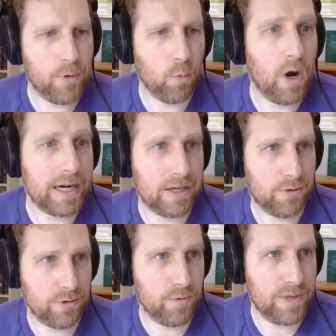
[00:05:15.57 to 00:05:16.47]
walking
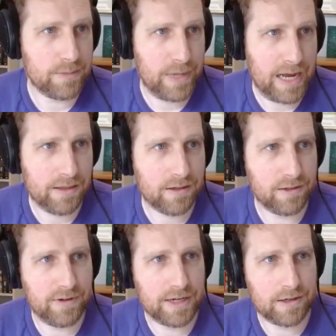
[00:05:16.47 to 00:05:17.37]
through this path,
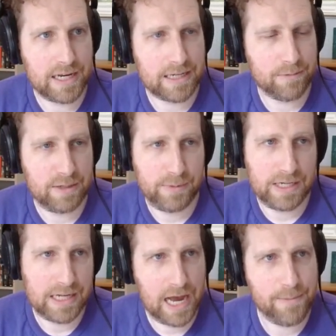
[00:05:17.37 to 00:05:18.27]
configure SMTP
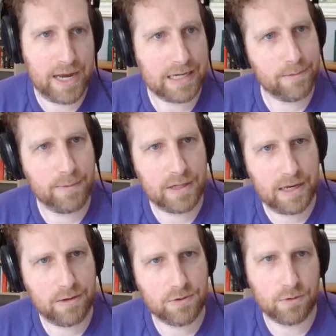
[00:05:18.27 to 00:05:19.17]
and IMAC email
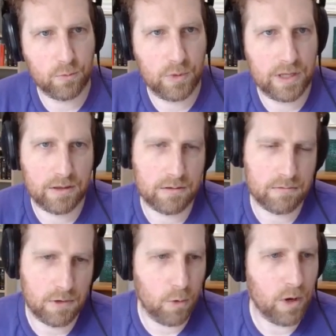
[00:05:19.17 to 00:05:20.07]
accounts with
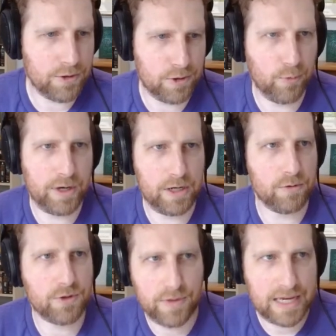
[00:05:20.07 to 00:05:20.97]
OAuth
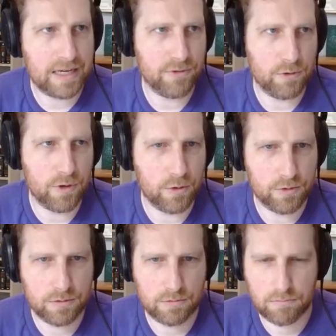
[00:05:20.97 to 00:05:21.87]
2.0. So they give you
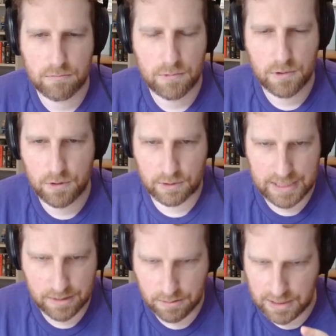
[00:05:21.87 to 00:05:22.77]

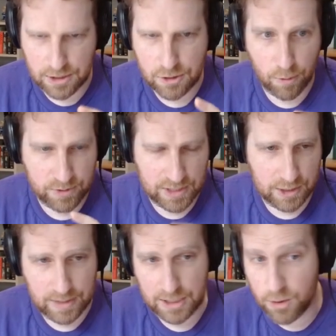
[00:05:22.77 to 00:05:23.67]
these scopes that
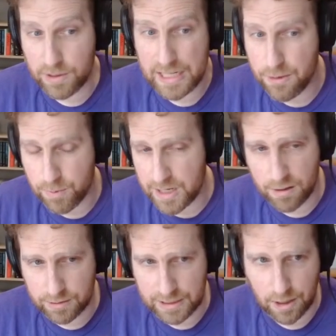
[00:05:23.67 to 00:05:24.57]
you need. You only need 3. You
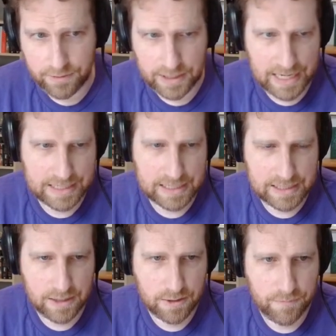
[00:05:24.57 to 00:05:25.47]
don't need offline access
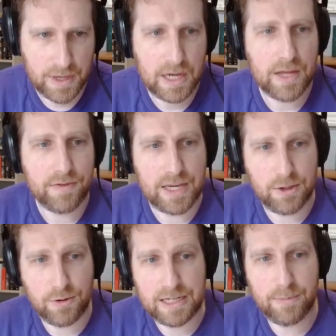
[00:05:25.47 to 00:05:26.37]
here. They
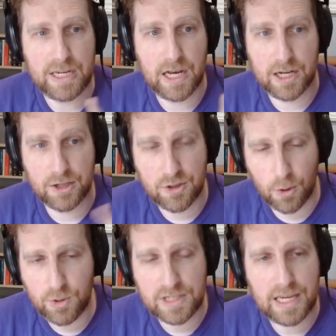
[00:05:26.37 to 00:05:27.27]
do need to be
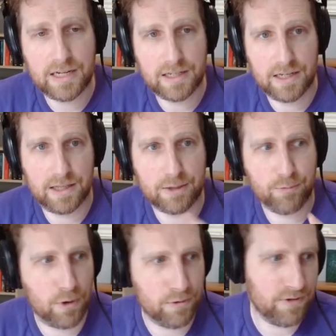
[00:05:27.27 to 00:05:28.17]
associated to this
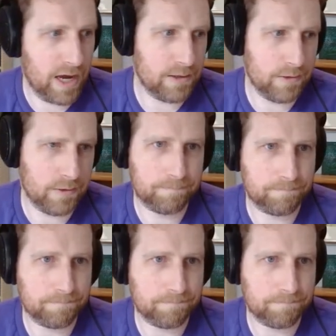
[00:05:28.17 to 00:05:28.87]
profile,